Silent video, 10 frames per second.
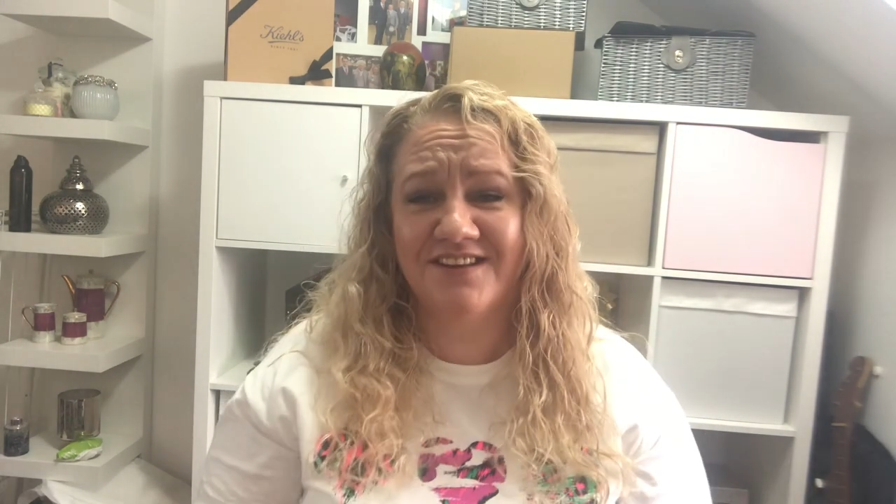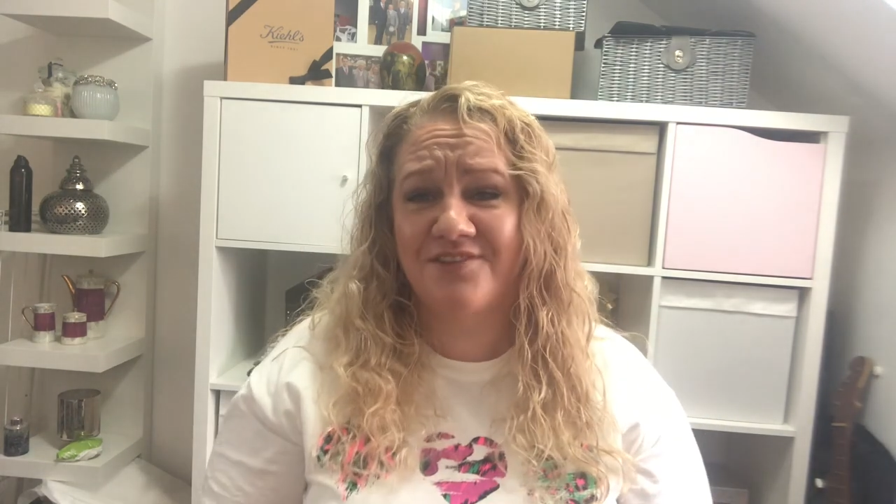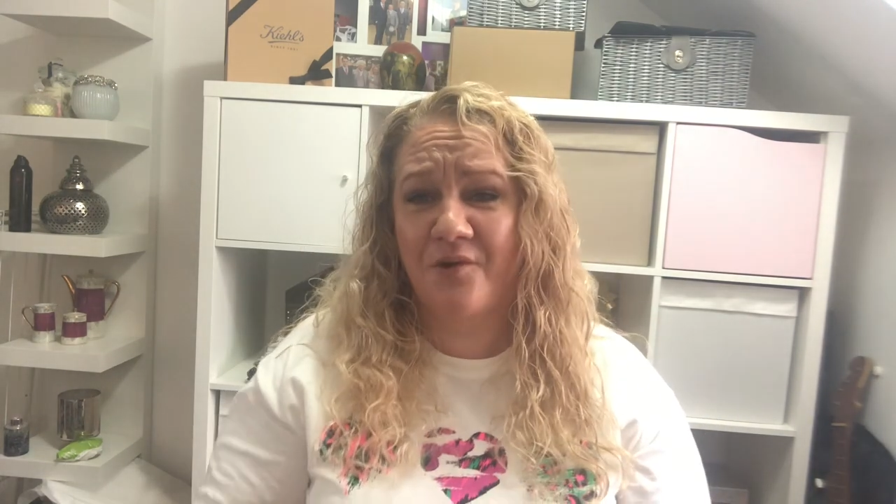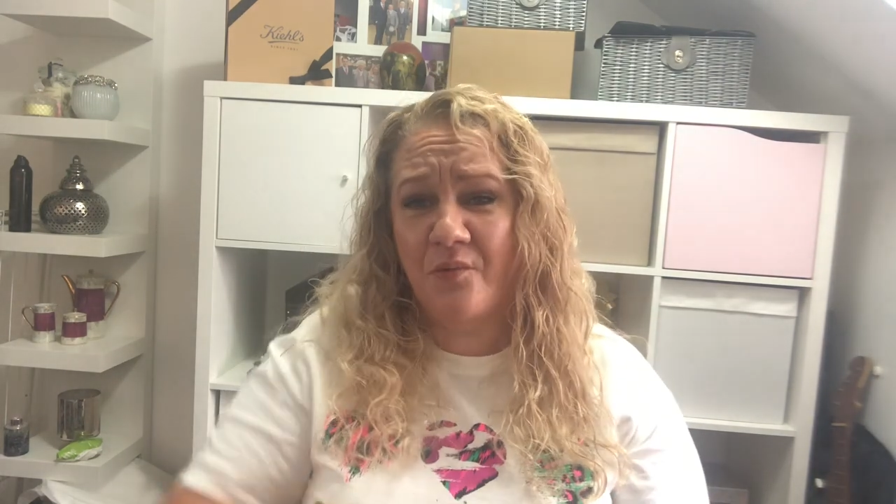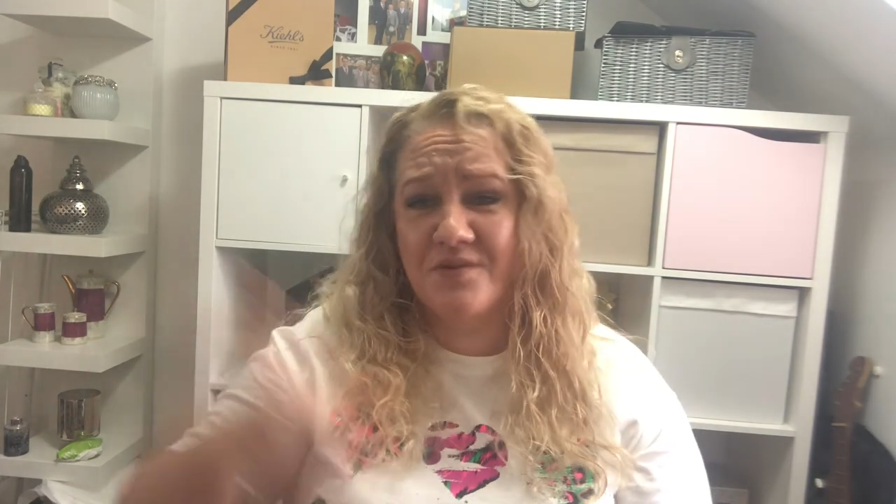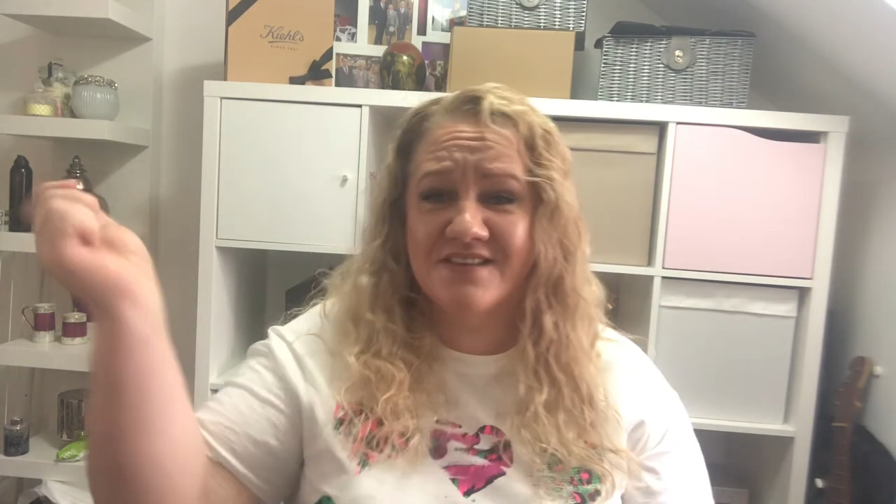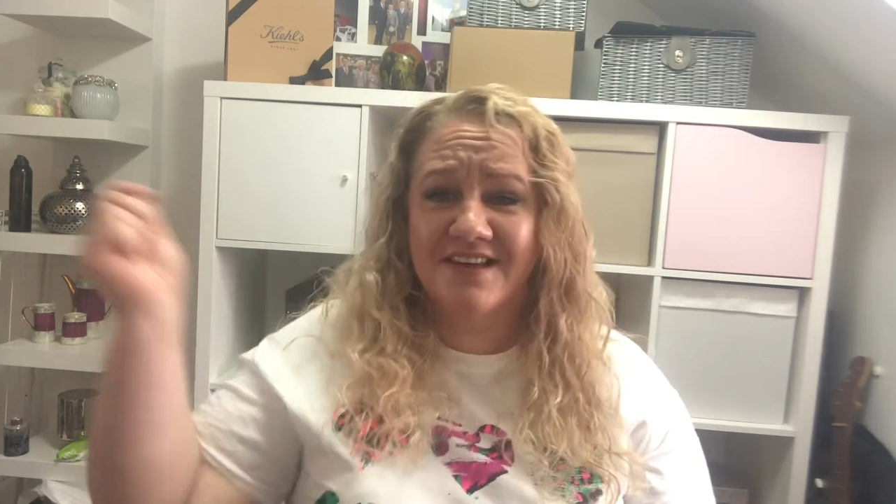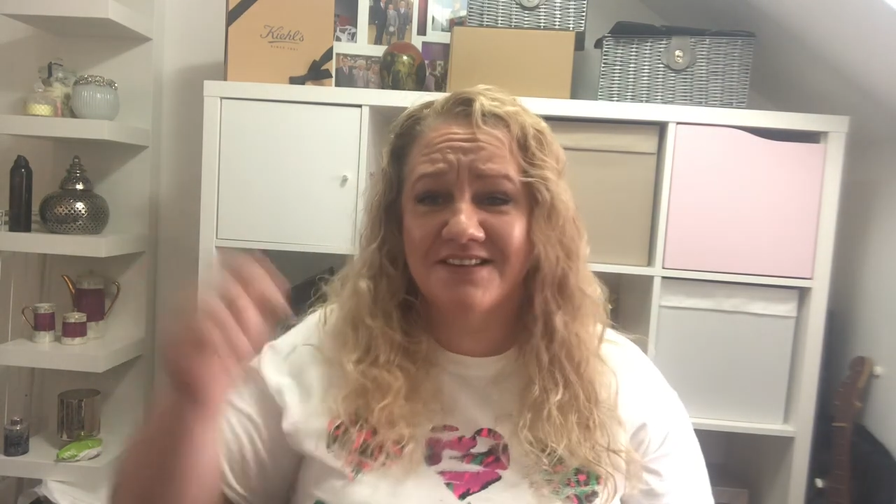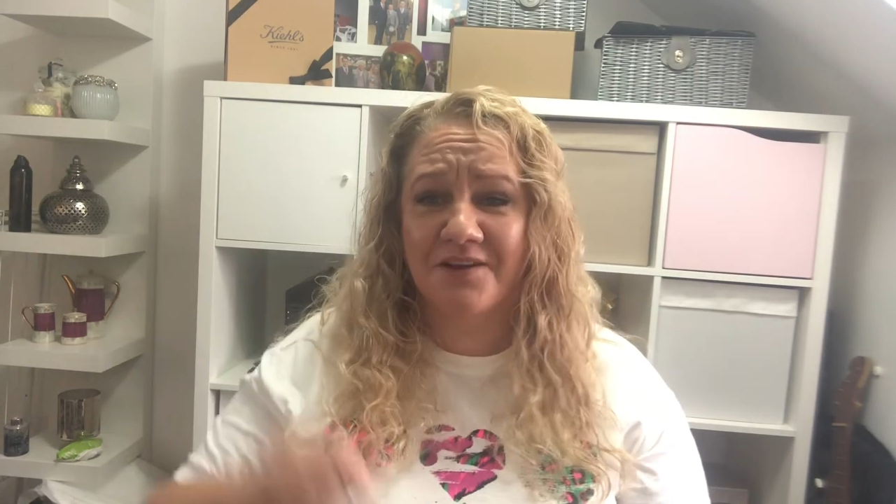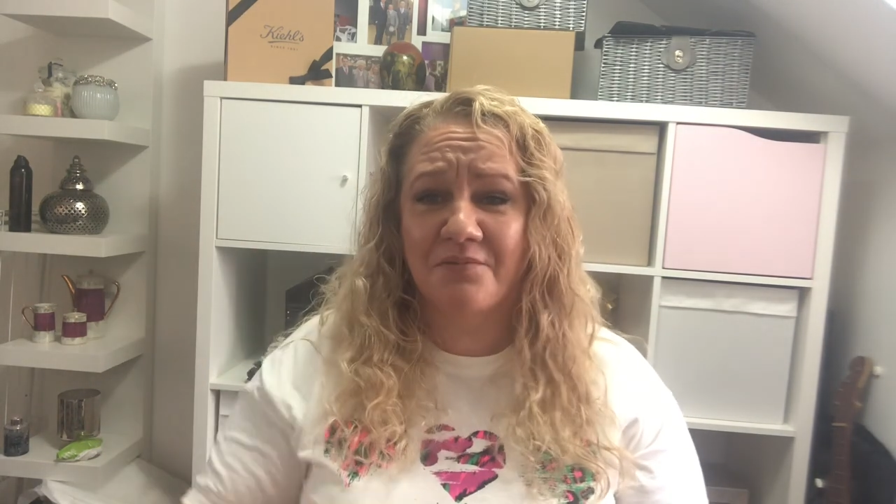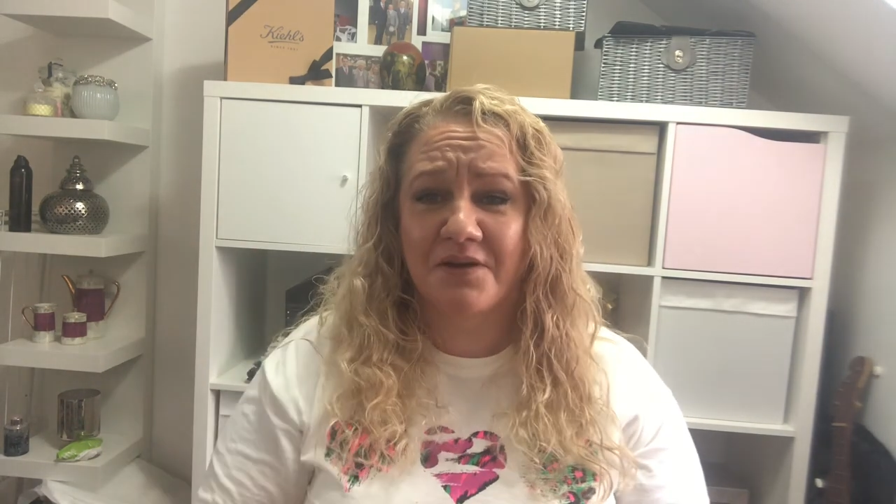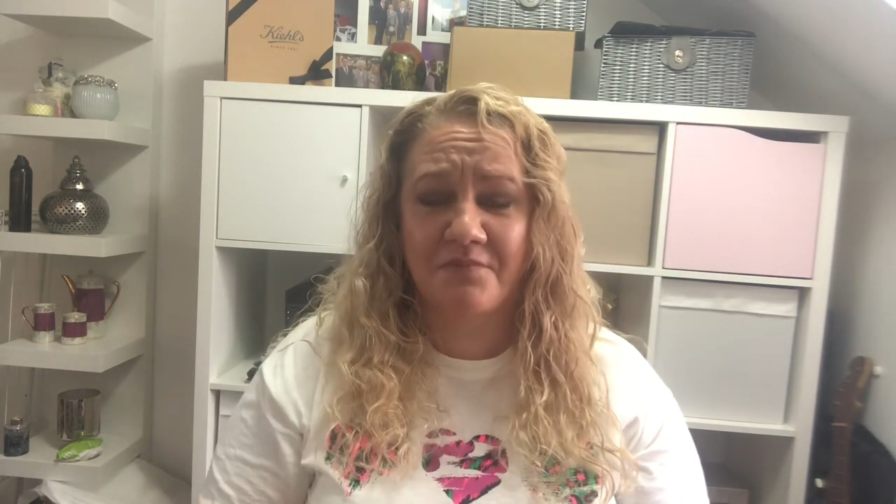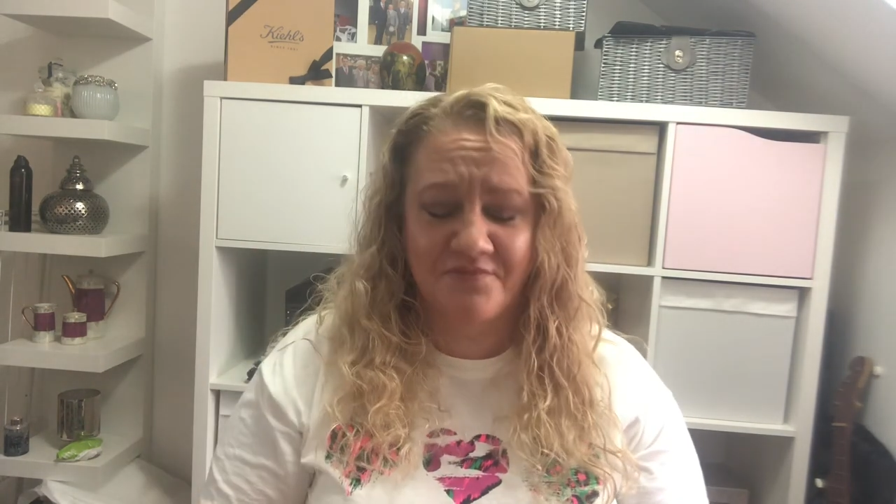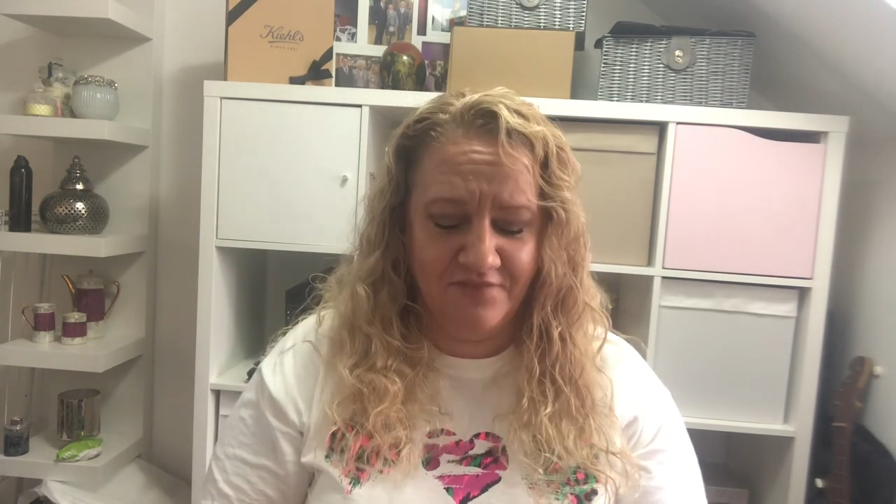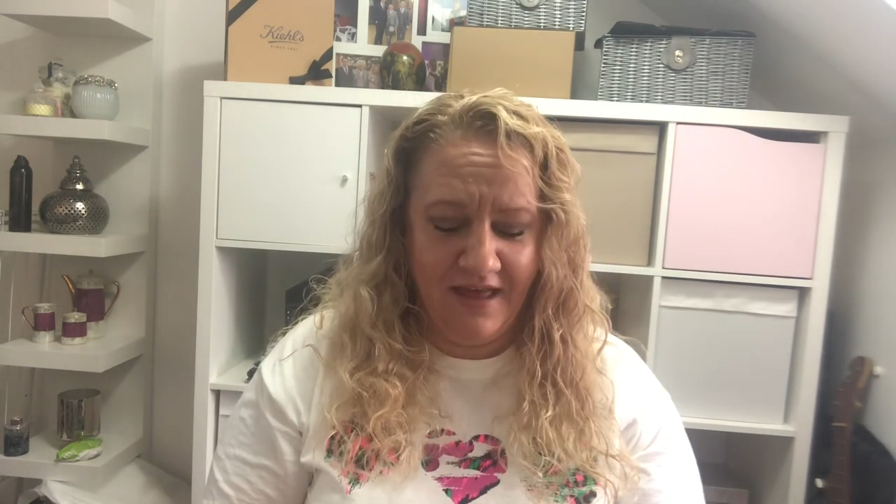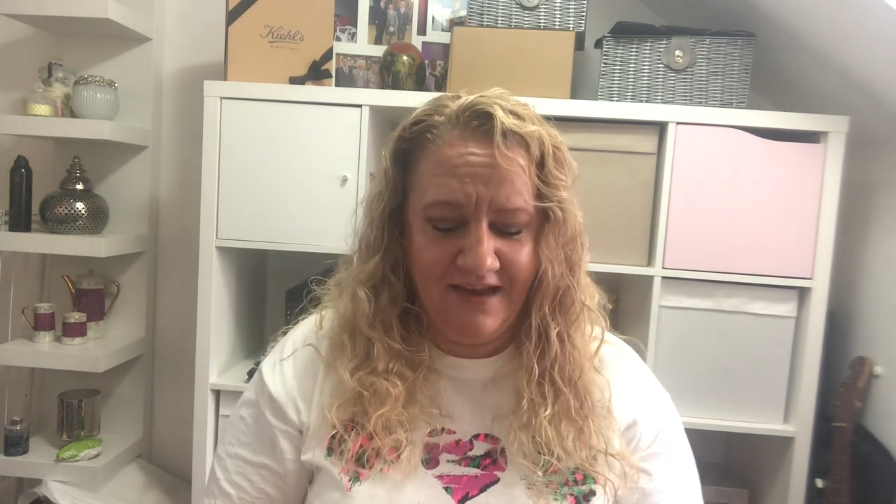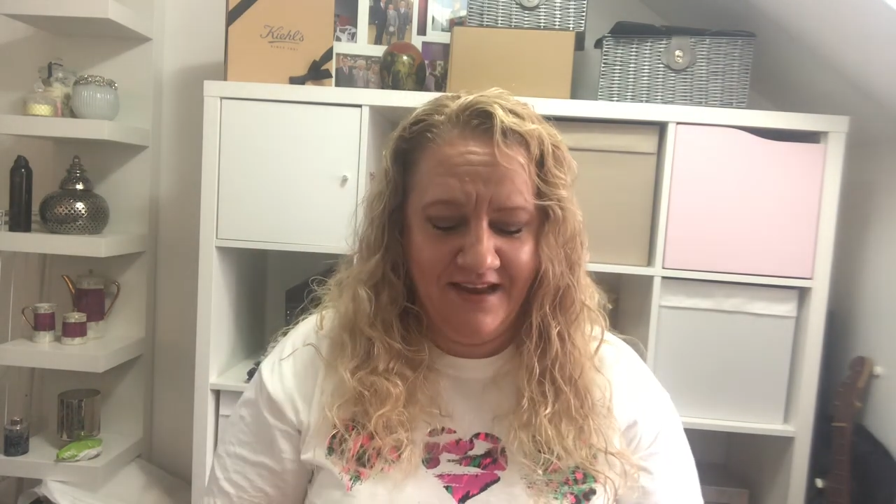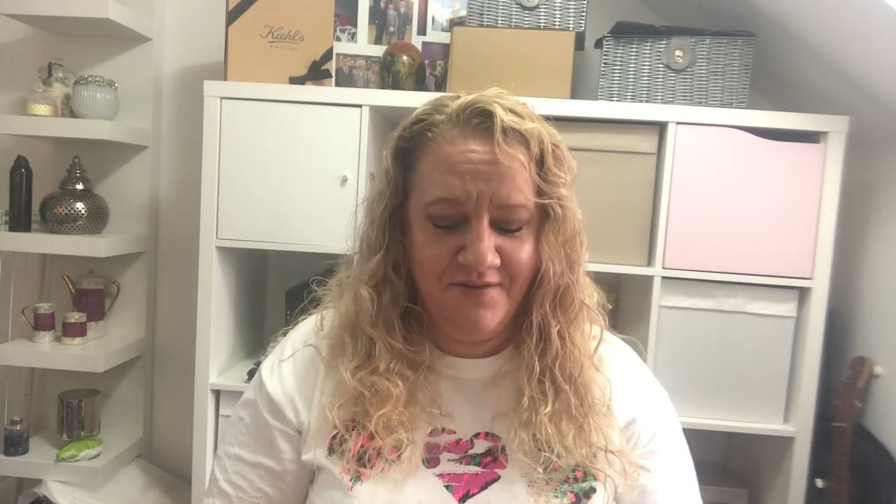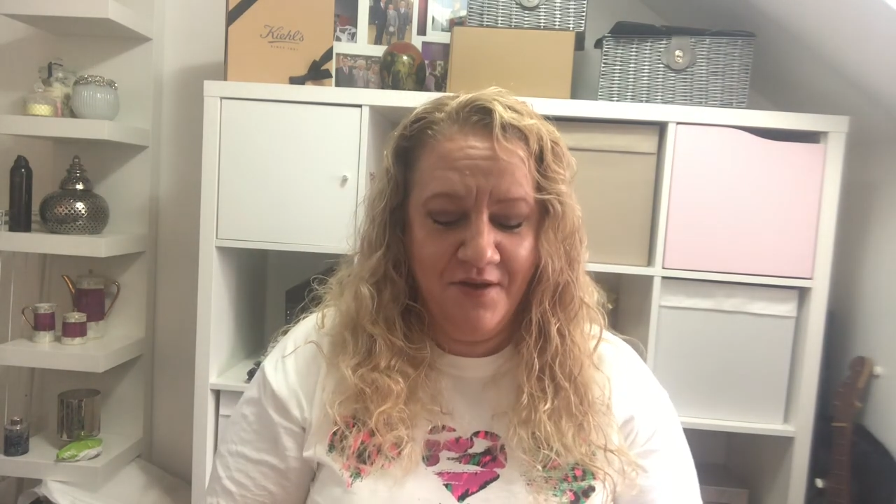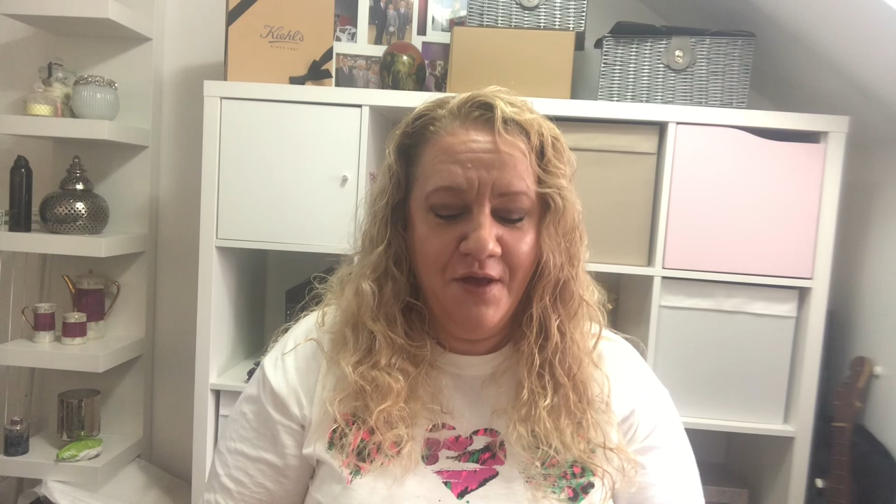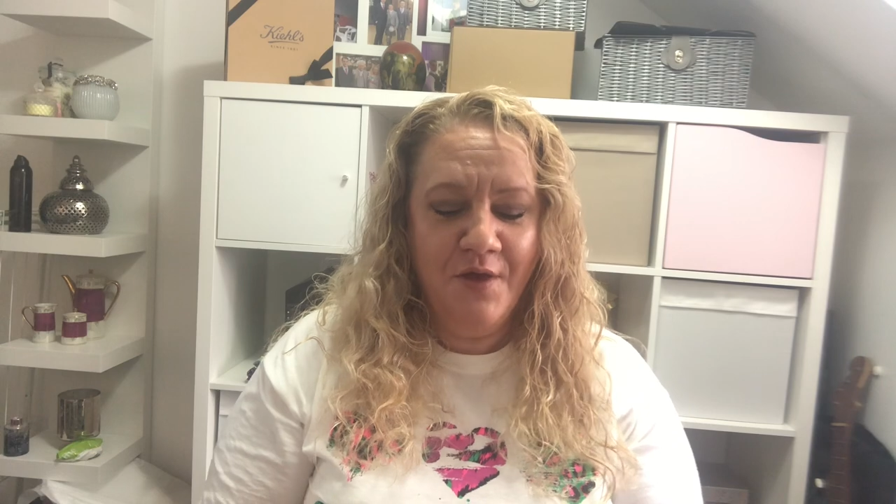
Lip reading: They always end up coming flying out.